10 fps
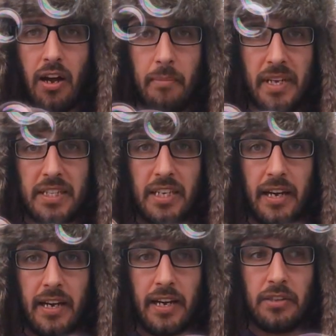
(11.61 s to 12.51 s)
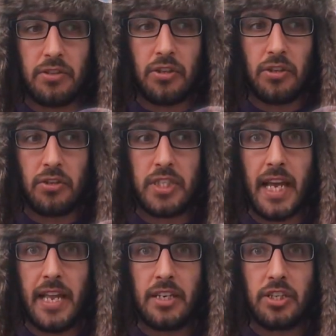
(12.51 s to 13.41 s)
big shout out to
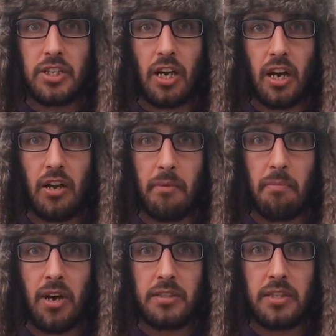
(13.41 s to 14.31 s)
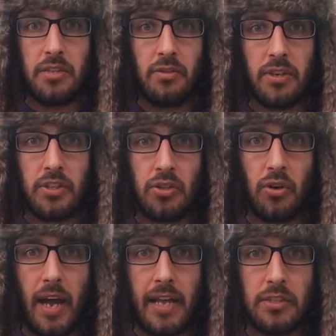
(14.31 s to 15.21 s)
Jed, Charlotte and Martin, who I saw
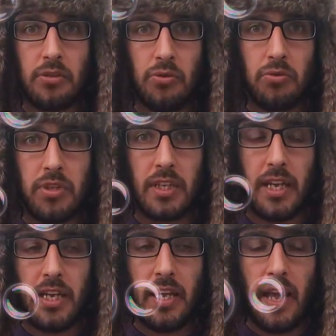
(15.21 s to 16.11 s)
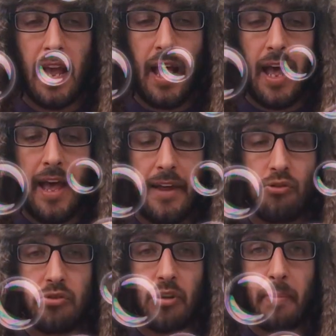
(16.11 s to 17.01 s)
at school today, and
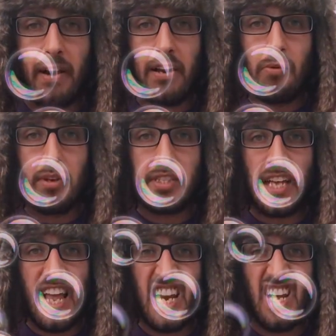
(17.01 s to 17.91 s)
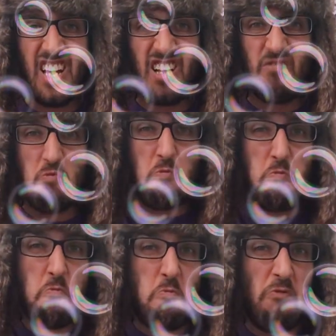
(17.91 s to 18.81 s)
also apparently one to Ella
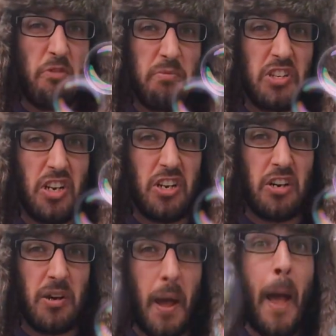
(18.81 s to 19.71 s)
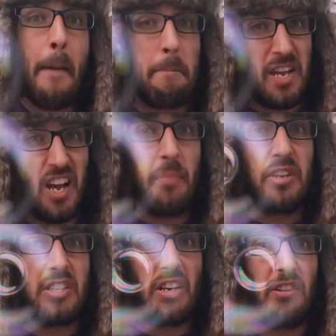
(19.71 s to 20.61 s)
from Charlotte. Big up
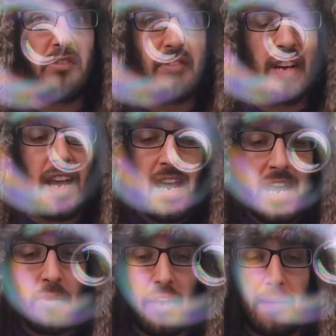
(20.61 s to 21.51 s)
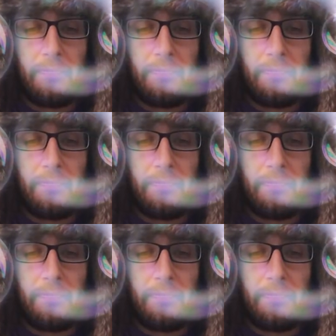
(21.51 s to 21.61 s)
yourself. Anyway,